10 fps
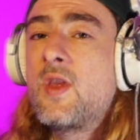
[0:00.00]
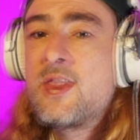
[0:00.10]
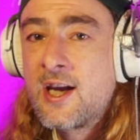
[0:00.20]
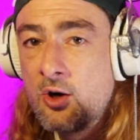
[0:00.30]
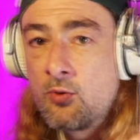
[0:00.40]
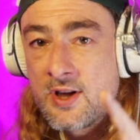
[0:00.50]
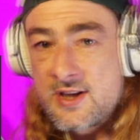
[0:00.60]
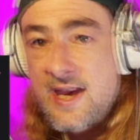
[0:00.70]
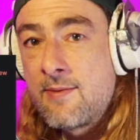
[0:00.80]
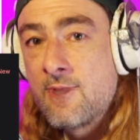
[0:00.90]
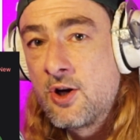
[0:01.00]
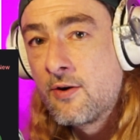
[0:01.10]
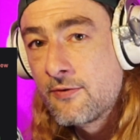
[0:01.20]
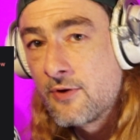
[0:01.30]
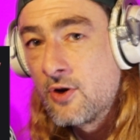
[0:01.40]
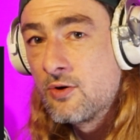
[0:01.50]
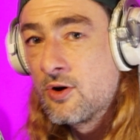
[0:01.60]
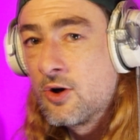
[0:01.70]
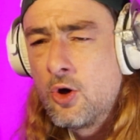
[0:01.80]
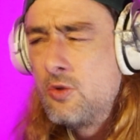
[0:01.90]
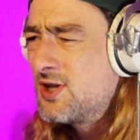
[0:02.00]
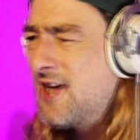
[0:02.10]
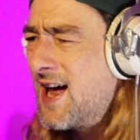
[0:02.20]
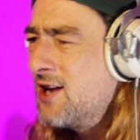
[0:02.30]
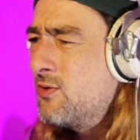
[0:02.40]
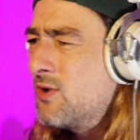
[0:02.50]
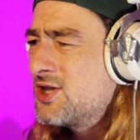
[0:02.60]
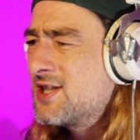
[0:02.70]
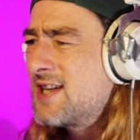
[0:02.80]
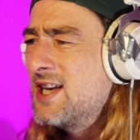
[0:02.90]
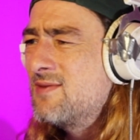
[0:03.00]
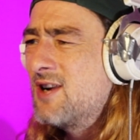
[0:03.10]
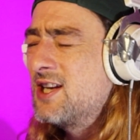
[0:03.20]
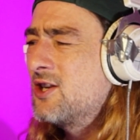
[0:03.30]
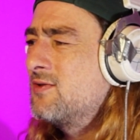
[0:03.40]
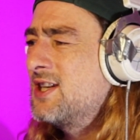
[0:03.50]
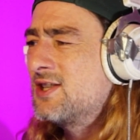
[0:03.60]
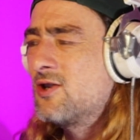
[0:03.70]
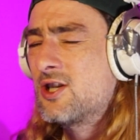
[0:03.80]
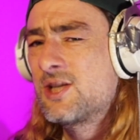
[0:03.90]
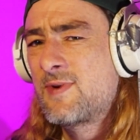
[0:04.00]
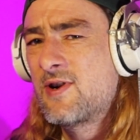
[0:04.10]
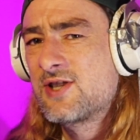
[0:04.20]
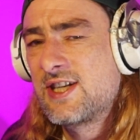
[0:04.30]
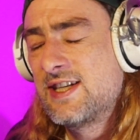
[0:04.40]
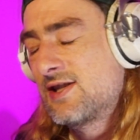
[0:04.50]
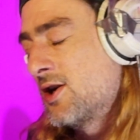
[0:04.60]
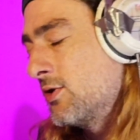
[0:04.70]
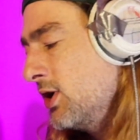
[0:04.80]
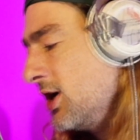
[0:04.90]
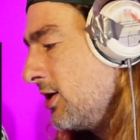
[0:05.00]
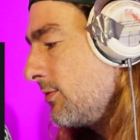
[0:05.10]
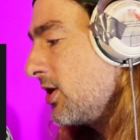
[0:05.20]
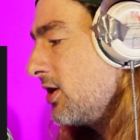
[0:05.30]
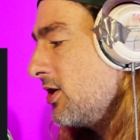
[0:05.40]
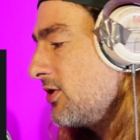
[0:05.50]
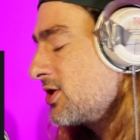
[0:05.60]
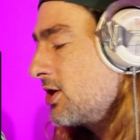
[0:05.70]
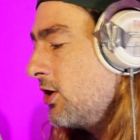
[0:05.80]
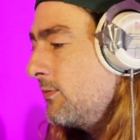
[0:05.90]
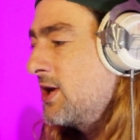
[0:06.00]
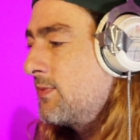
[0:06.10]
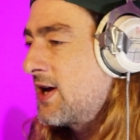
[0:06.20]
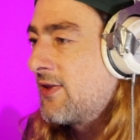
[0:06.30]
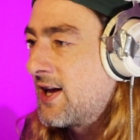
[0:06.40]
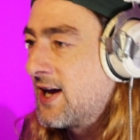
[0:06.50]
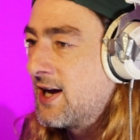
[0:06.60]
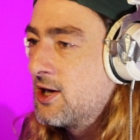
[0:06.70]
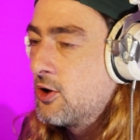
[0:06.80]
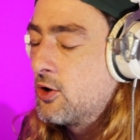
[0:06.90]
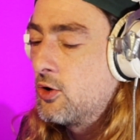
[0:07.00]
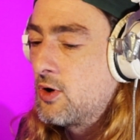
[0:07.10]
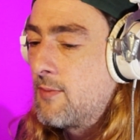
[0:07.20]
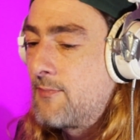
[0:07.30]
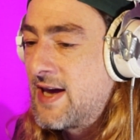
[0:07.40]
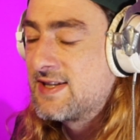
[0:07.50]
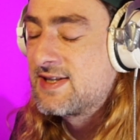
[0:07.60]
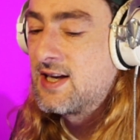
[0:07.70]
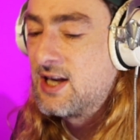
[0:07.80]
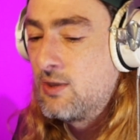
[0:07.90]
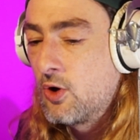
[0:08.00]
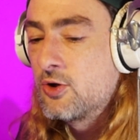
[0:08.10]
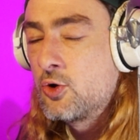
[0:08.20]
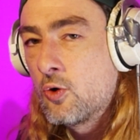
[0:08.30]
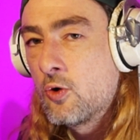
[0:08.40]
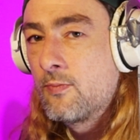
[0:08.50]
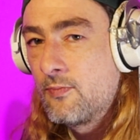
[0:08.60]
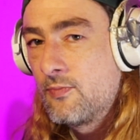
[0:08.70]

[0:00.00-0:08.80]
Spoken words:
They're going to want to take that money off you. Who's there who wants to take your money? Don't. It's not conspiracies, no. But there's a lot of people out there who basically want your